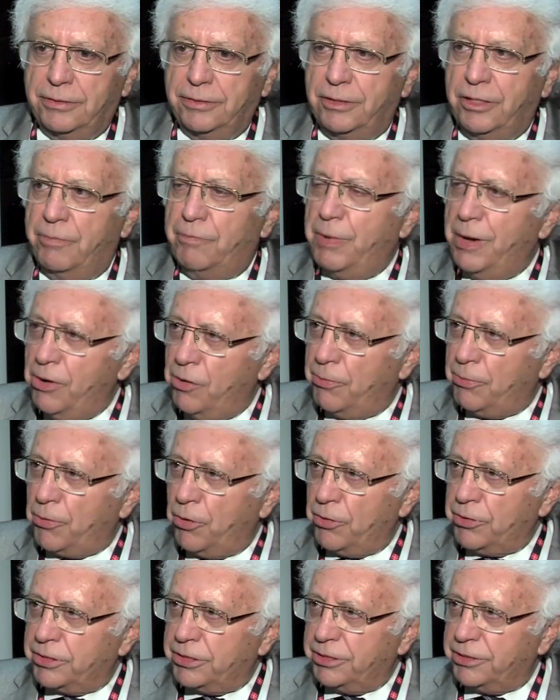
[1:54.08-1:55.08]
developed
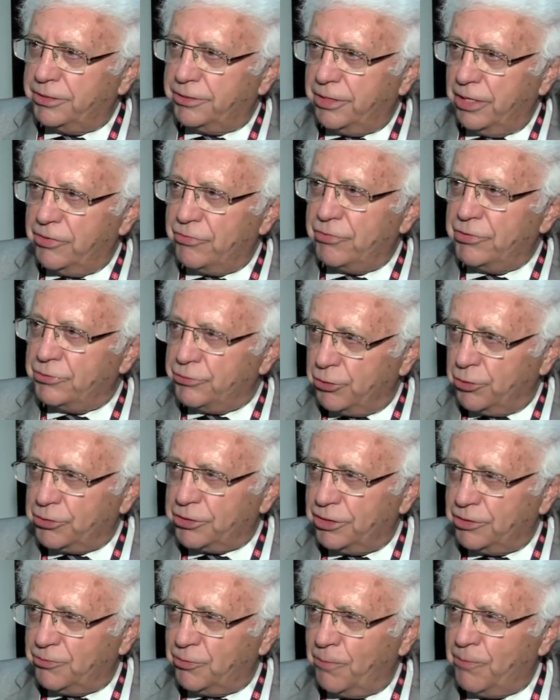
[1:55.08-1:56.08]
countries take
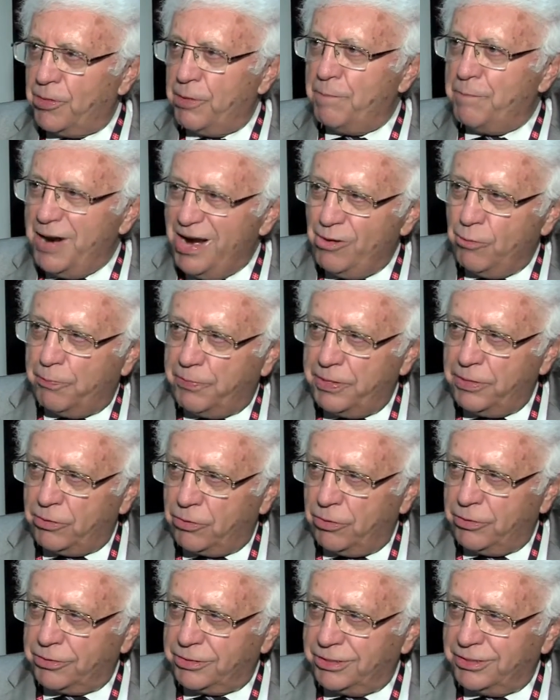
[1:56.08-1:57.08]
resources from developing
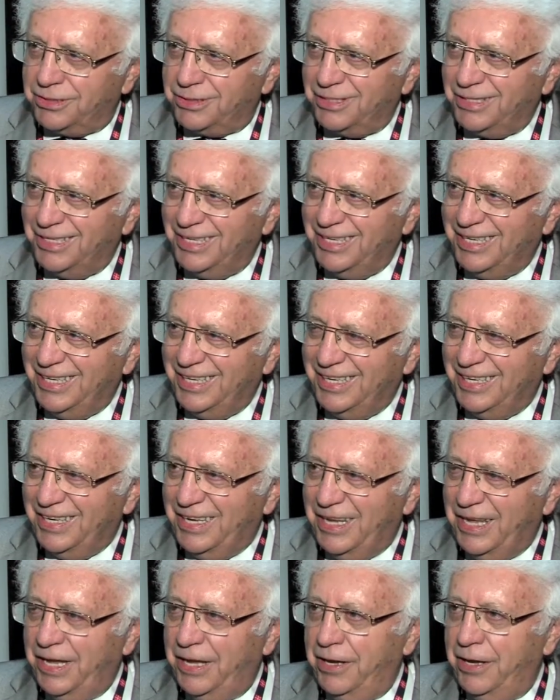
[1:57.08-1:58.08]
countries
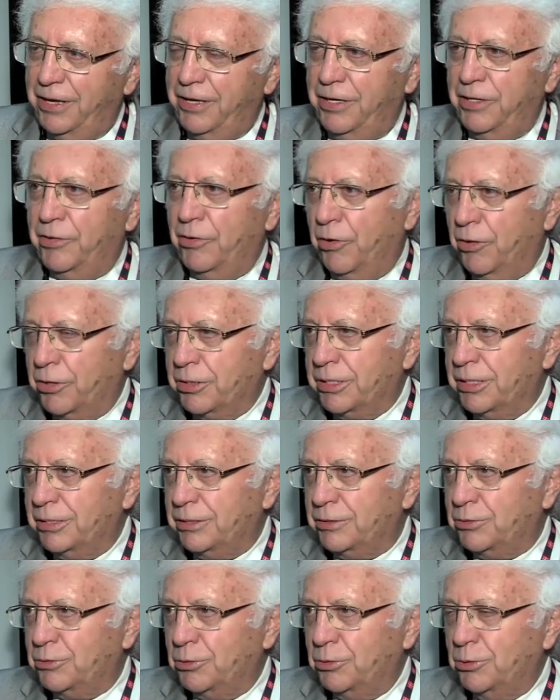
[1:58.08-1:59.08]
in order
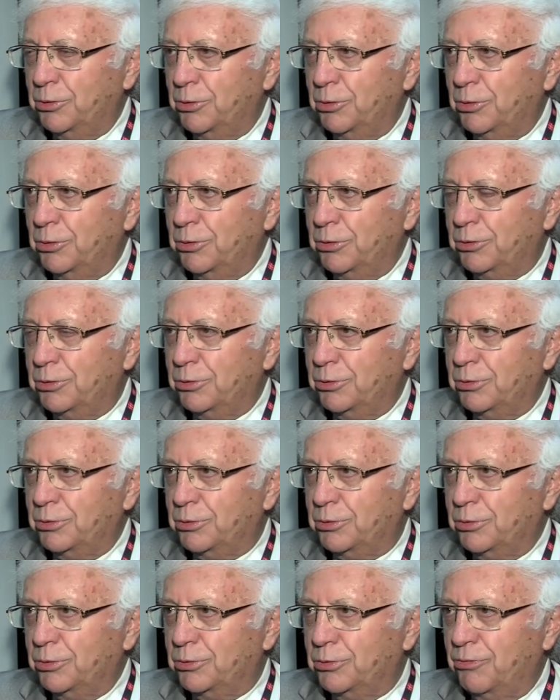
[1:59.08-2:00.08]
to
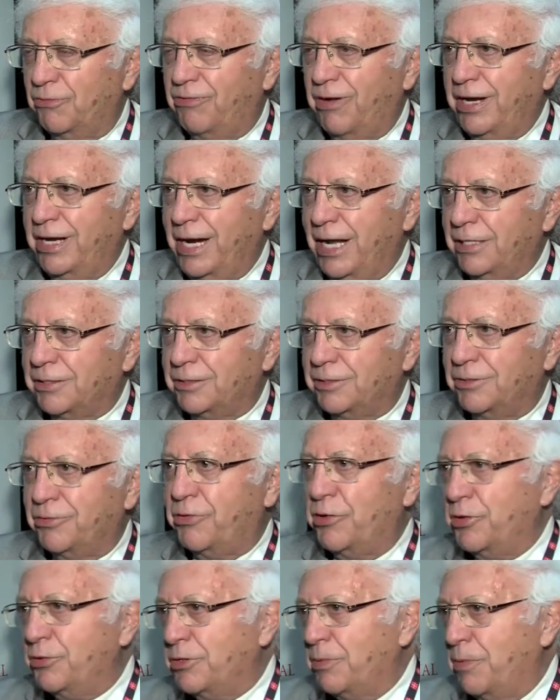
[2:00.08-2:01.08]
finance
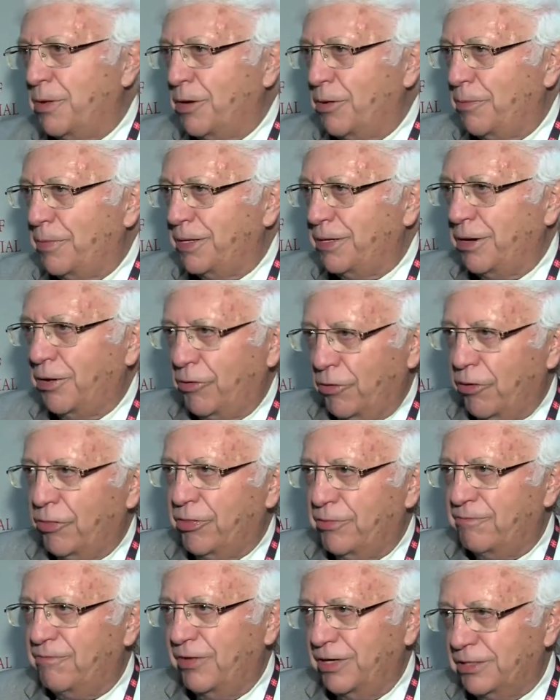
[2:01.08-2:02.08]
their development and
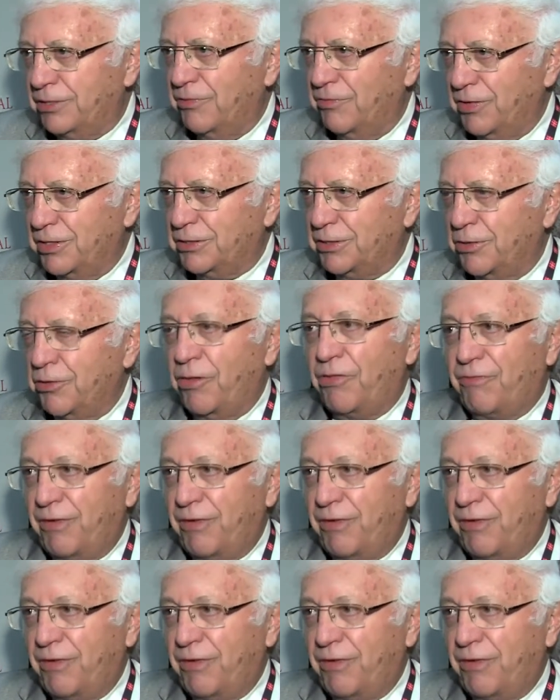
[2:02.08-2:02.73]
not vice versa, not